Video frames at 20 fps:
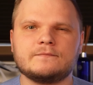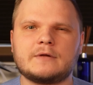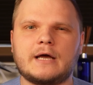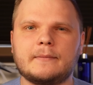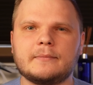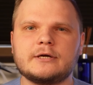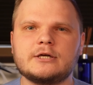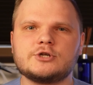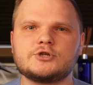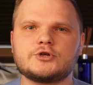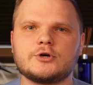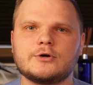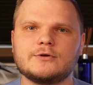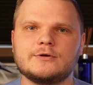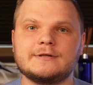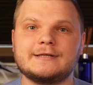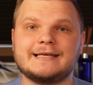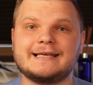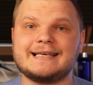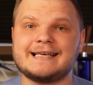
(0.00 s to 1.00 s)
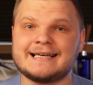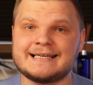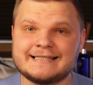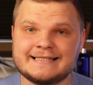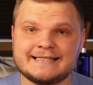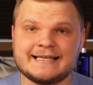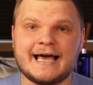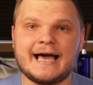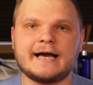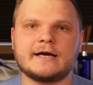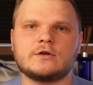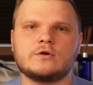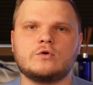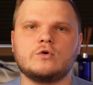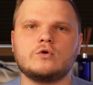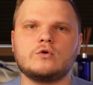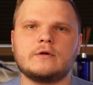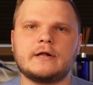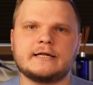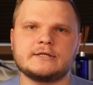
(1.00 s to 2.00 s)
I'm going to show you the exact
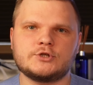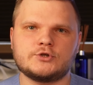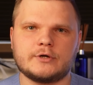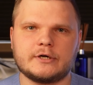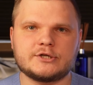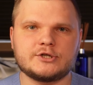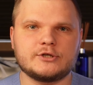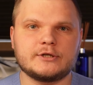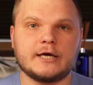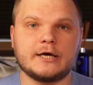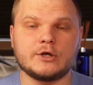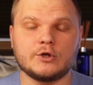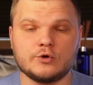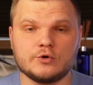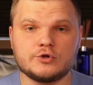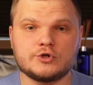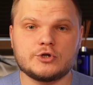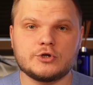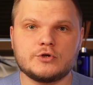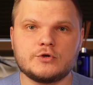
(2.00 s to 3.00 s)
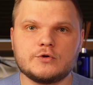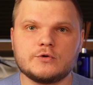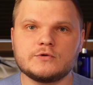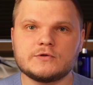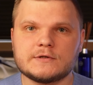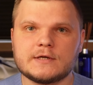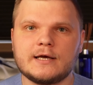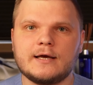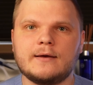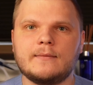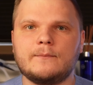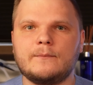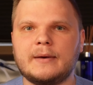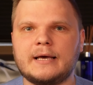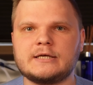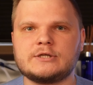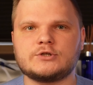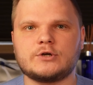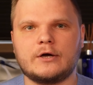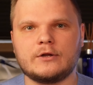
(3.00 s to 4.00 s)
Google Ads structure that you should use
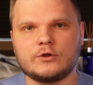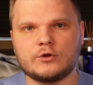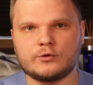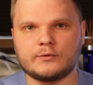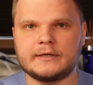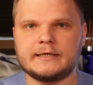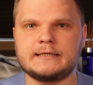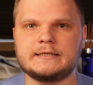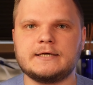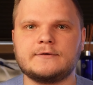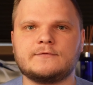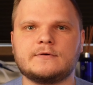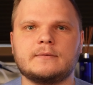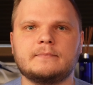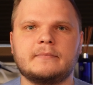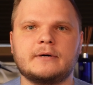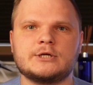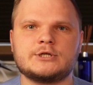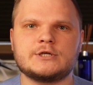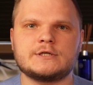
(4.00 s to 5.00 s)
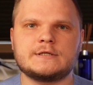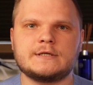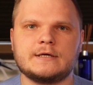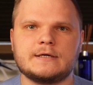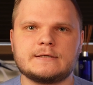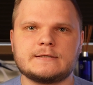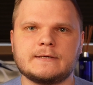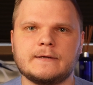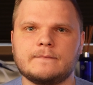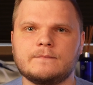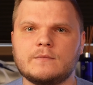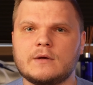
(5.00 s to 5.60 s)
based on 3 different budget tiers.